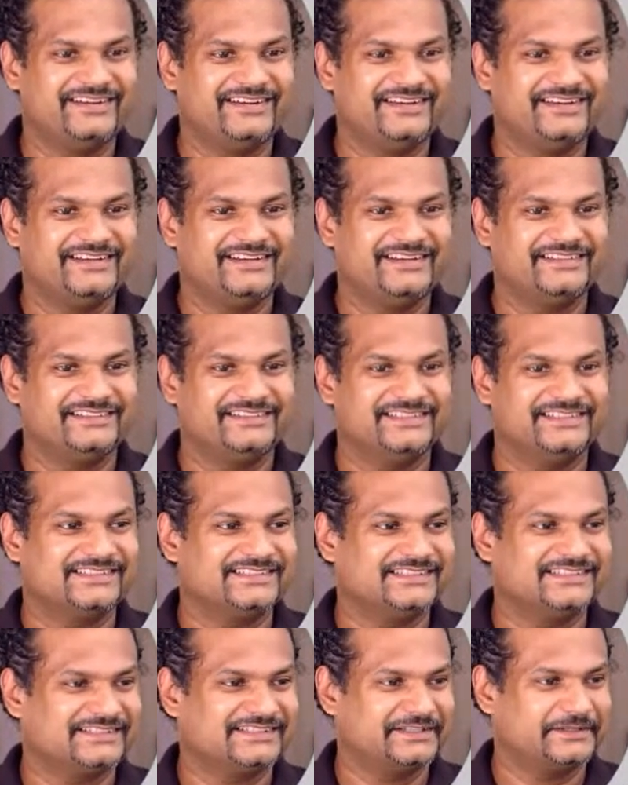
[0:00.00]
the genus
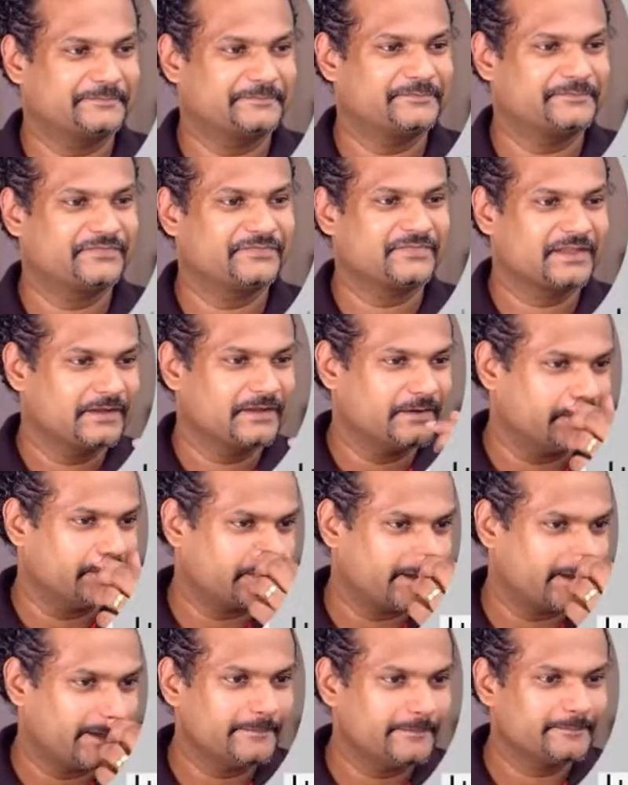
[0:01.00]
Juglans,
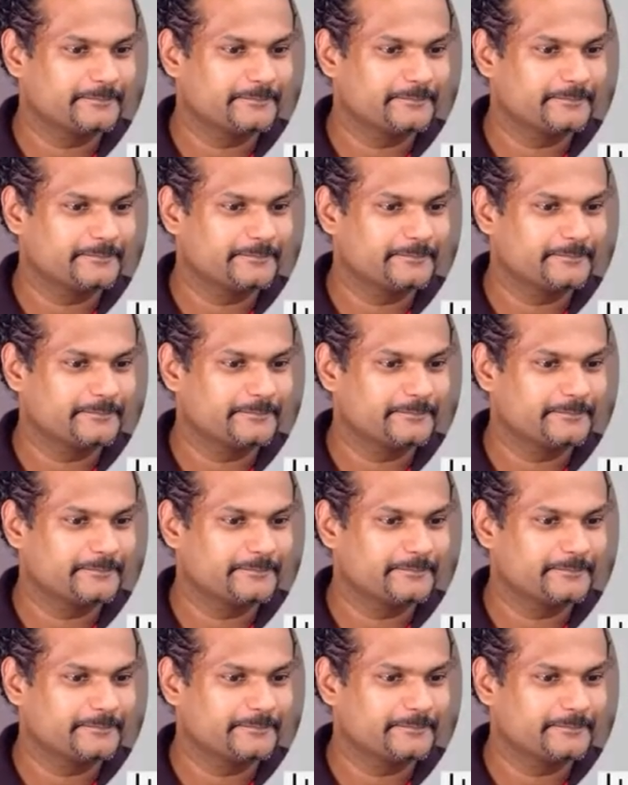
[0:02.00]
family okay.